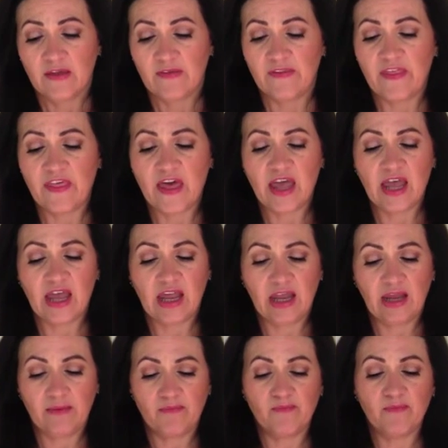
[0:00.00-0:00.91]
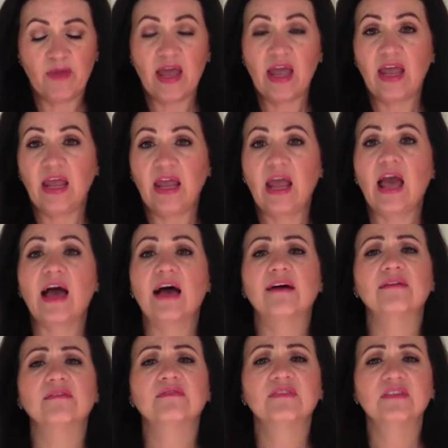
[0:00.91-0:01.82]
They may
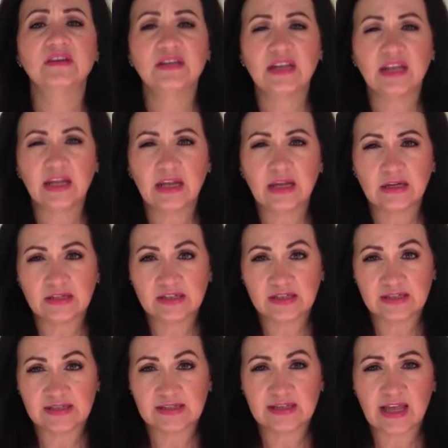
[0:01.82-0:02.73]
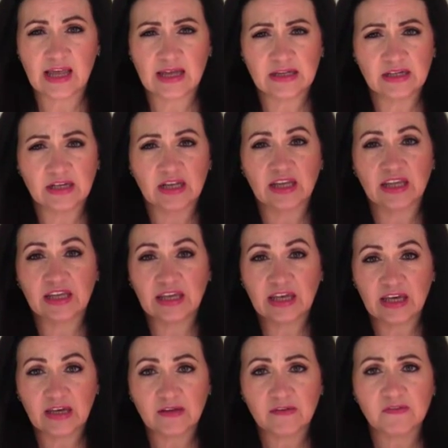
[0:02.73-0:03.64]
have the need to send
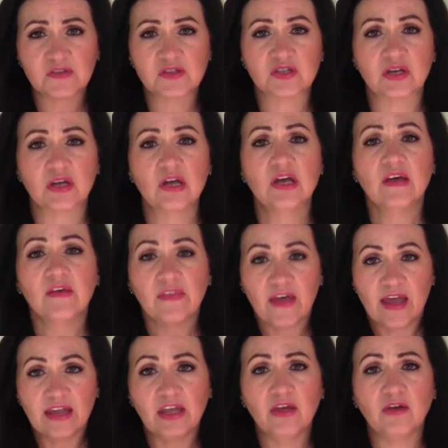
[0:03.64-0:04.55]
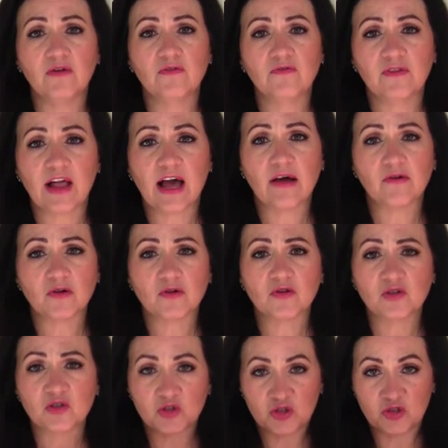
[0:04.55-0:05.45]
gifts, thank you
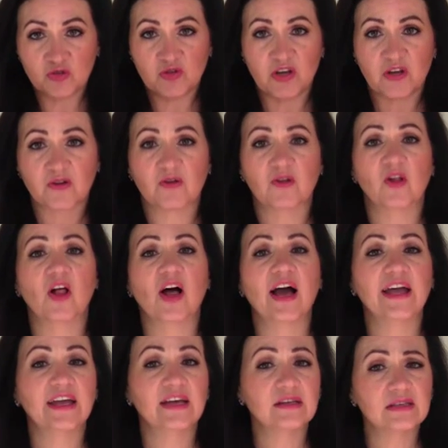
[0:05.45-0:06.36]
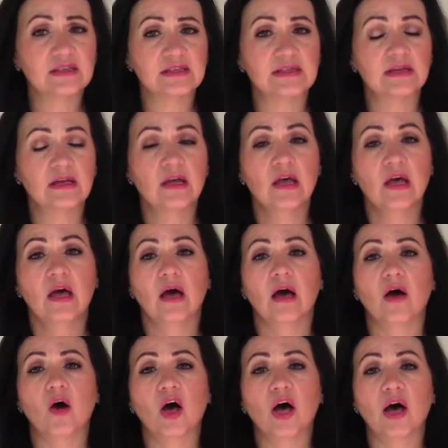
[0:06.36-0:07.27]
flowers to their clients,
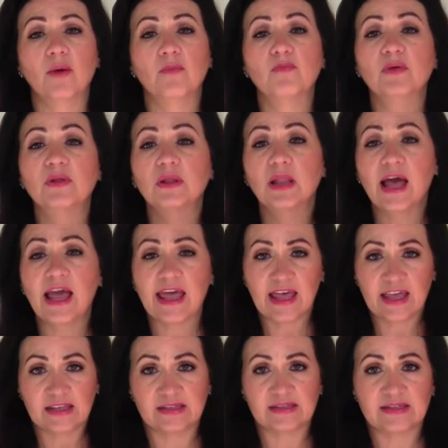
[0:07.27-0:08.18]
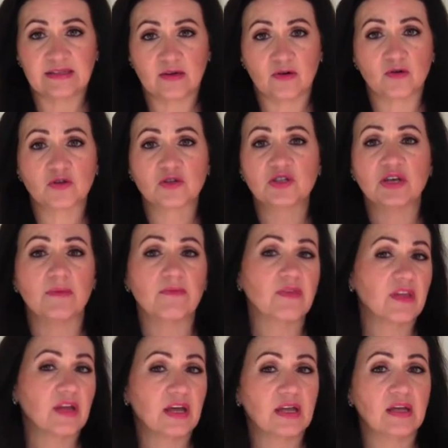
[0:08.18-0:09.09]
plants or
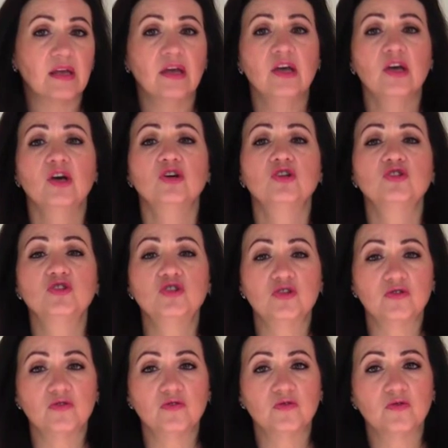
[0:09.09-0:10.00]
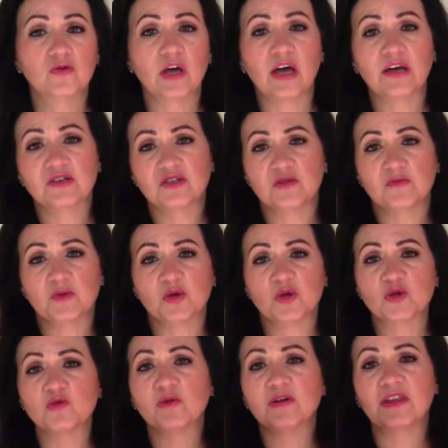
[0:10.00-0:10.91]
something to
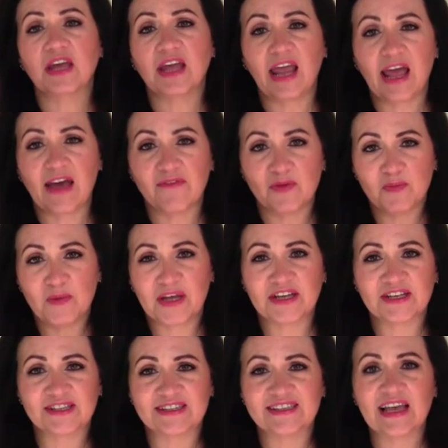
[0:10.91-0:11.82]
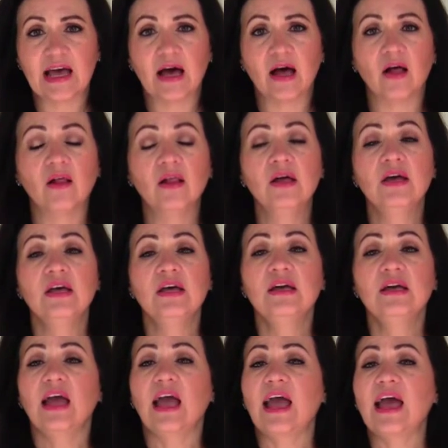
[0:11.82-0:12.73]
customers when they have a big sale.
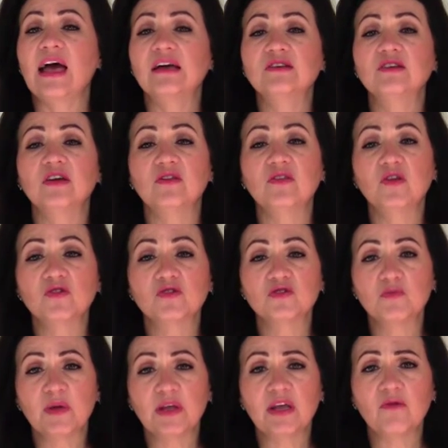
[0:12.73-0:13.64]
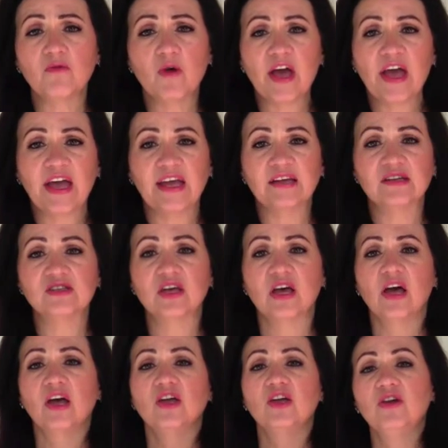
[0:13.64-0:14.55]
And there's many
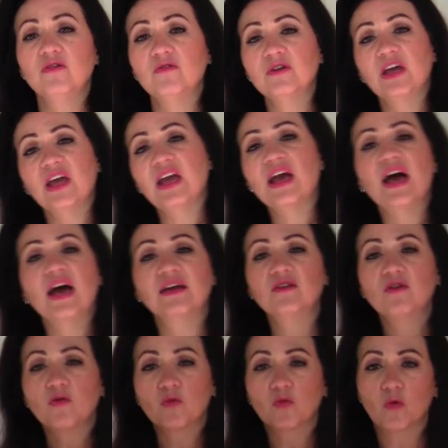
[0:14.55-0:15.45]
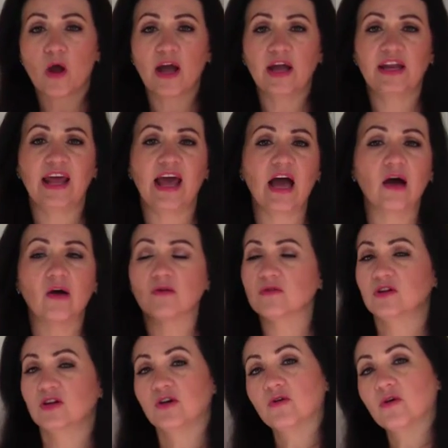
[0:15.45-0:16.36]
ways you can write
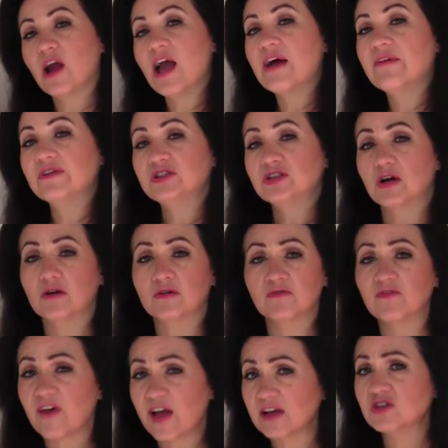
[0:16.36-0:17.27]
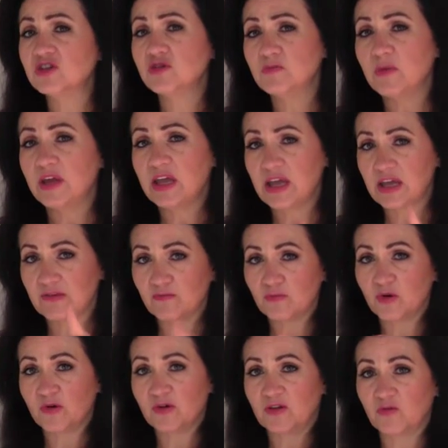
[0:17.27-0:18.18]
out your avatar. In fact, you may have
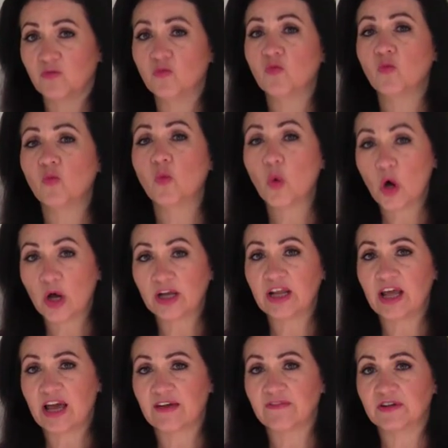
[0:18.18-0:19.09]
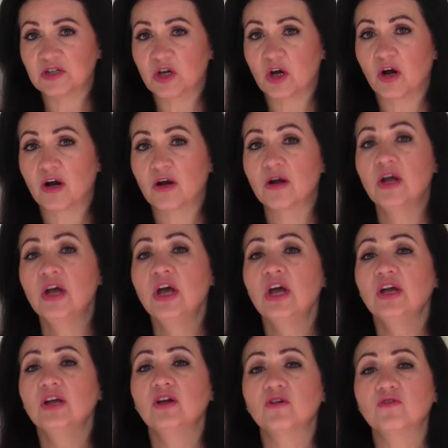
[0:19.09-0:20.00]
more than one avatar.
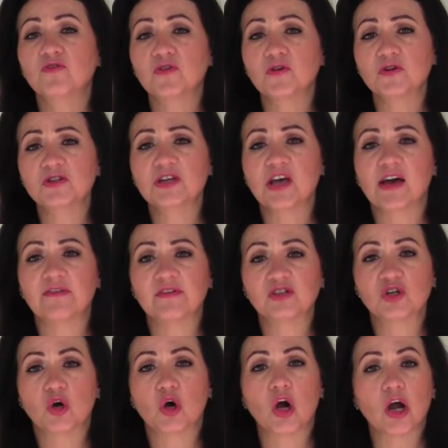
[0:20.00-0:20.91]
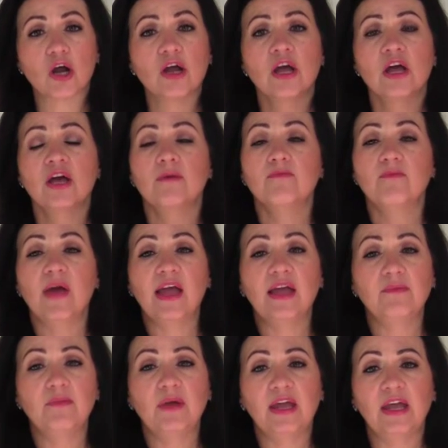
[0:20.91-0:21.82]
Your first avatar
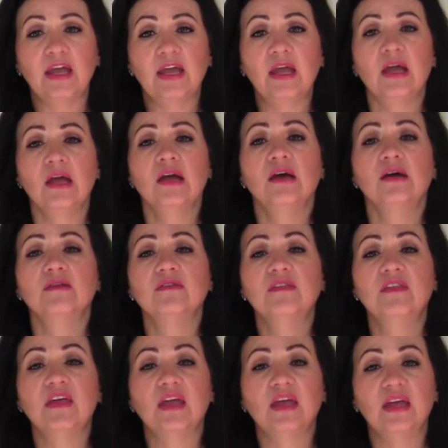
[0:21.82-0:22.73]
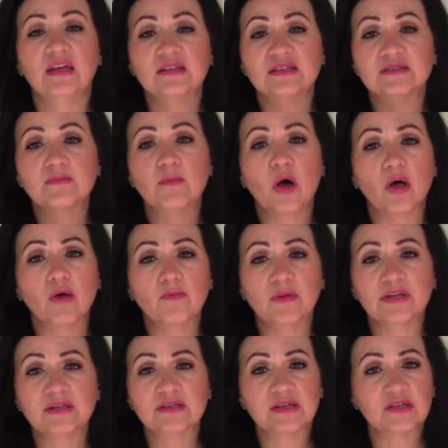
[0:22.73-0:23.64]
may be the small
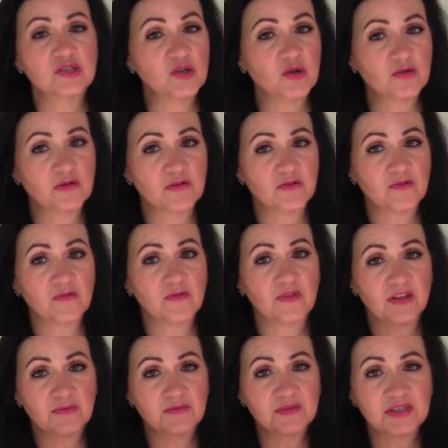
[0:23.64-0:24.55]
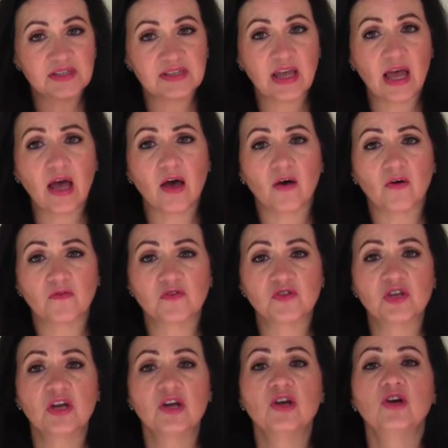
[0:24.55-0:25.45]
business owner
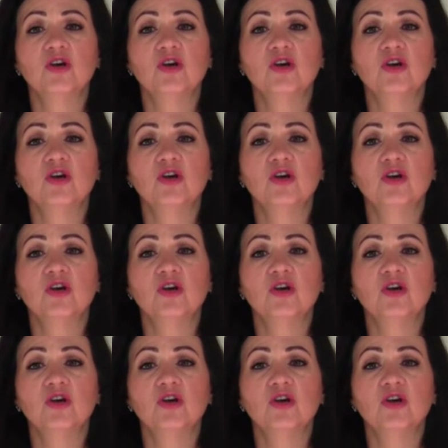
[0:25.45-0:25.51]
themselves